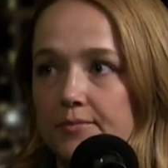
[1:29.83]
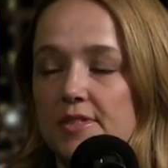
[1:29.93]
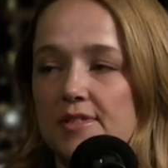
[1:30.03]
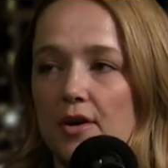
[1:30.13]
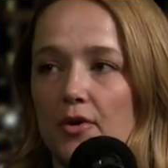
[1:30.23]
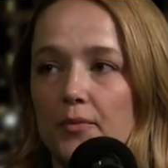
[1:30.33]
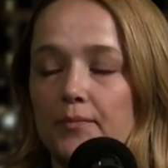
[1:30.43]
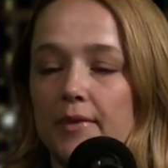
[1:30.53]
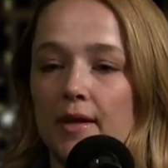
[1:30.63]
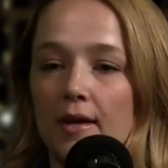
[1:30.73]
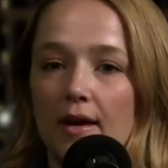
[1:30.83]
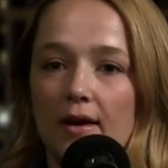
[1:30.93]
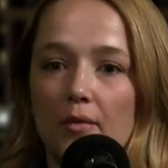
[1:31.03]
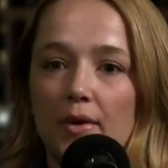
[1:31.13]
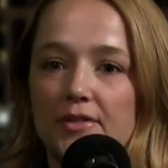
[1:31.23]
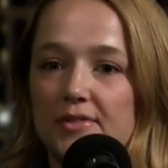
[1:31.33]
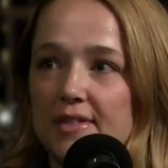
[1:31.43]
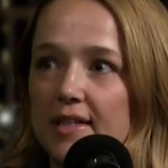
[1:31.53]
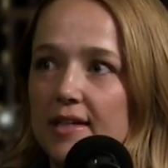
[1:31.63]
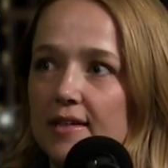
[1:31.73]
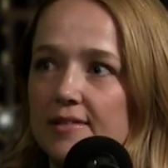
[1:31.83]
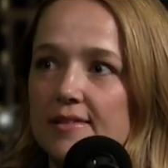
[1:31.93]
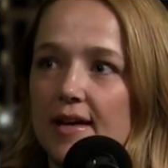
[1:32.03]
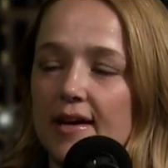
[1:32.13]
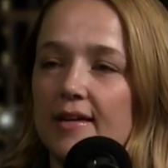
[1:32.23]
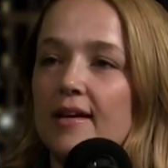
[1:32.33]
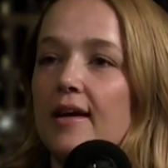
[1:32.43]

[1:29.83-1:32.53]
So, uh, what you see is that